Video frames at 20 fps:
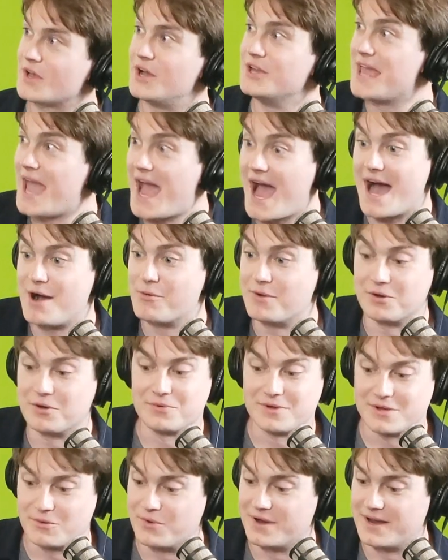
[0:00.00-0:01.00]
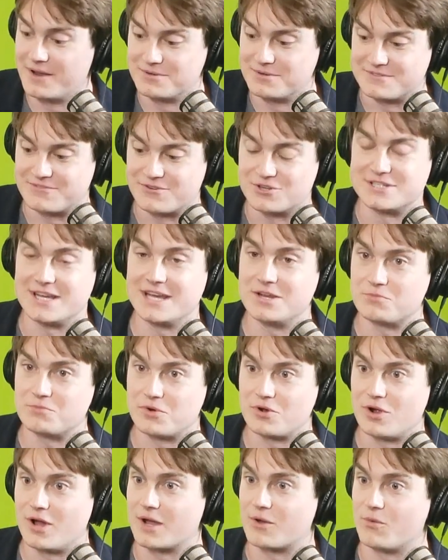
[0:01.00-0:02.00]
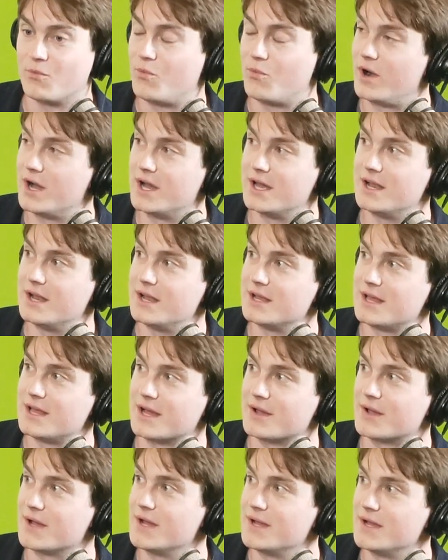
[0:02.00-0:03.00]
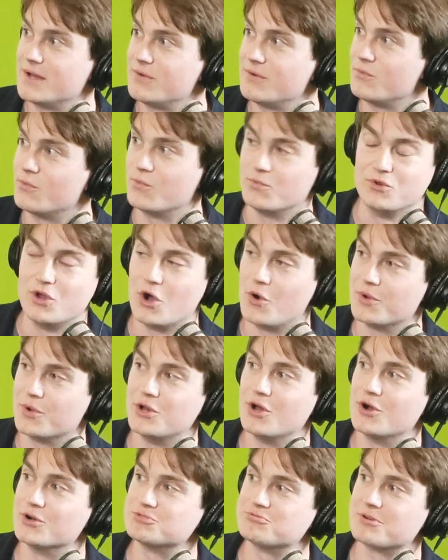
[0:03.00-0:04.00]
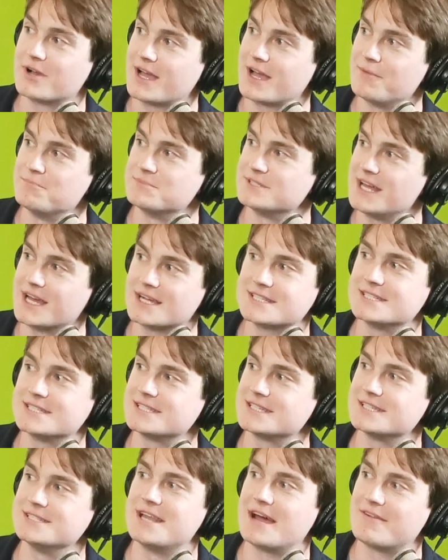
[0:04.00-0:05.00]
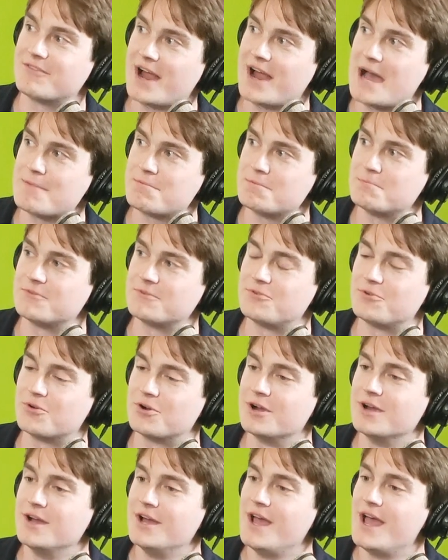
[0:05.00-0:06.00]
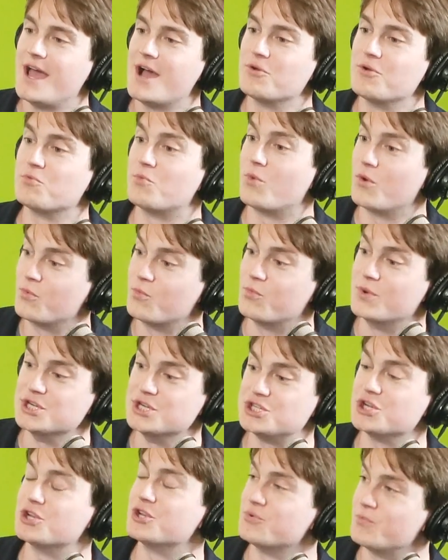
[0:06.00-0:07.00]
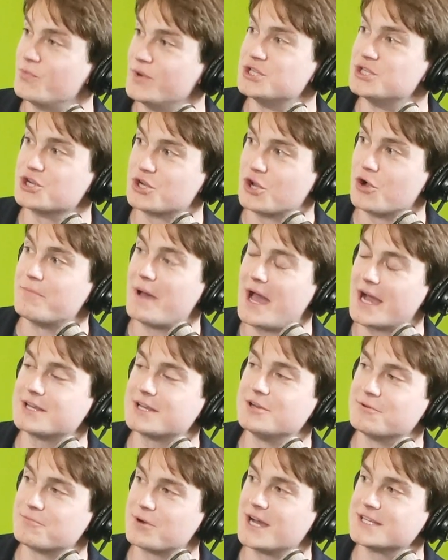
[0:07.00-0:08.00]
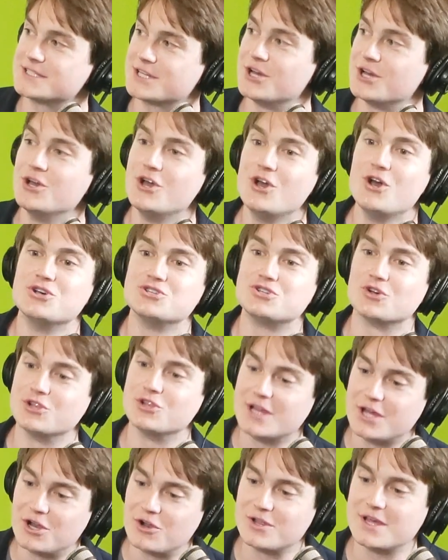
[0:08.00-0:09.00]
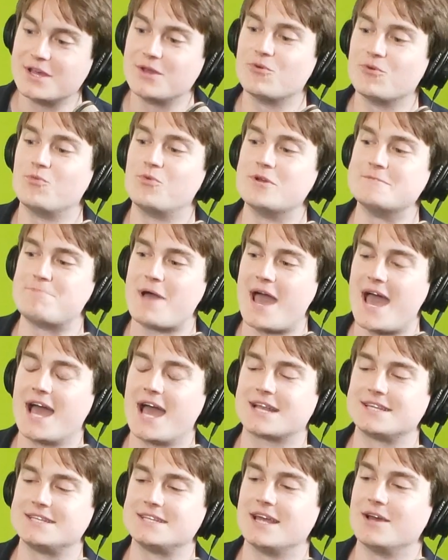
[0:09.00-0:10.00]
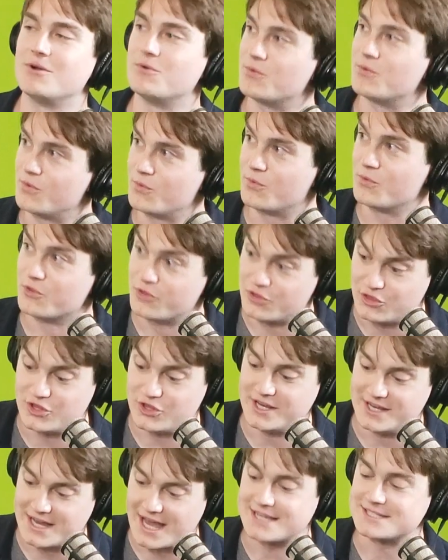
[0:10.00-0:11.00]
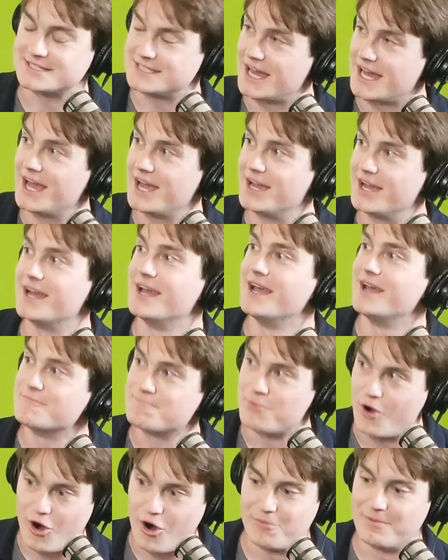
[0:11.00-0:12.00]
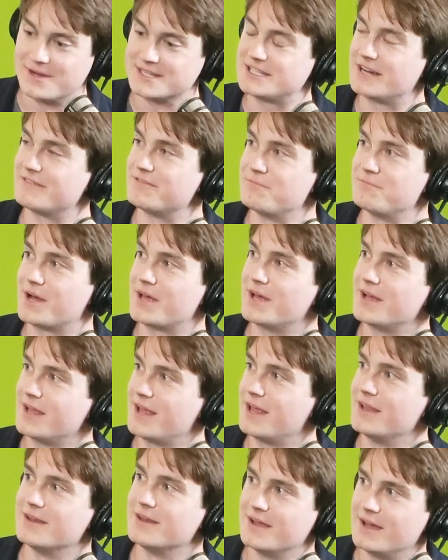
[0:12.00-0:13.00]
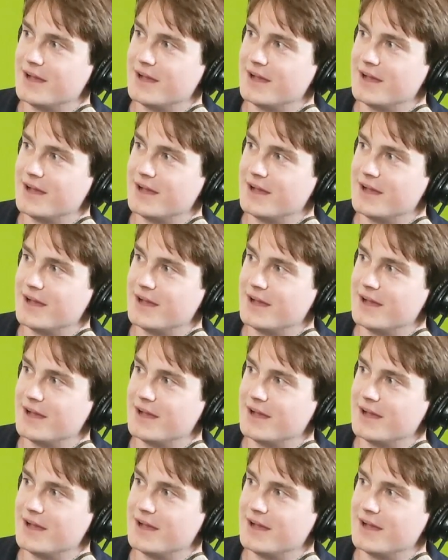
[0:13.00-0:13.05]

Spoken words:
Yeah, when it was first hitting, we were like, what? Like, no one knows what comes next. This has never happened before. We should go back to Nebraska. Yeah. So literally, we packed the next day all my stuff in